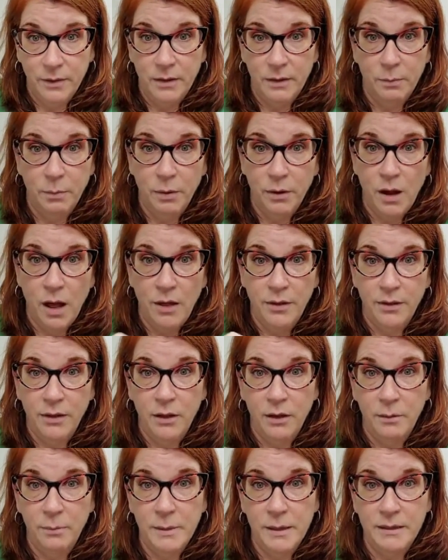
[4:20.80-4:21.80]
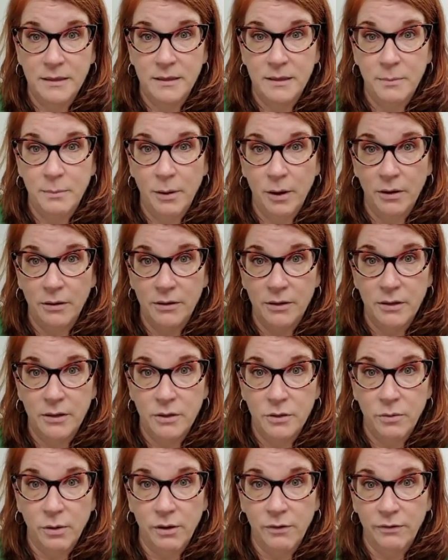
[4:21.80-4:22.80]
put all the little pieces and parts and the
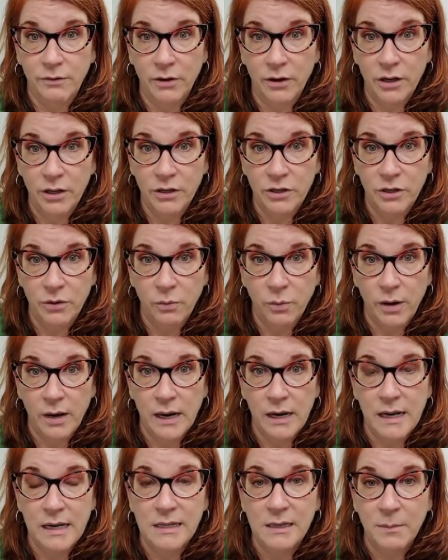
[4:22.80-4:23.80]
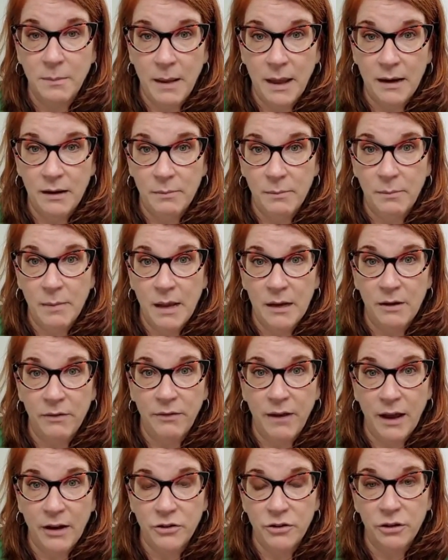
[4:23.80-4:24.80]
square footage and what I need to
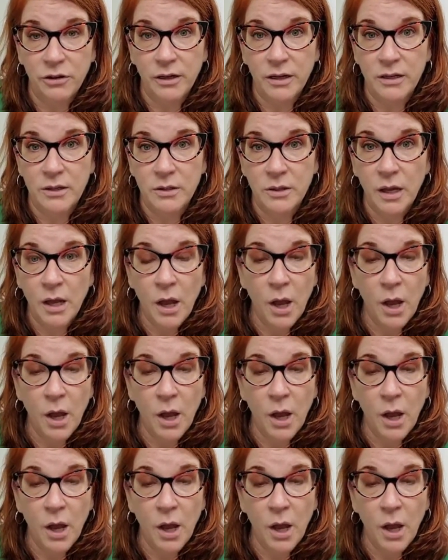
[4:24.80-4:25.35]
manufacture because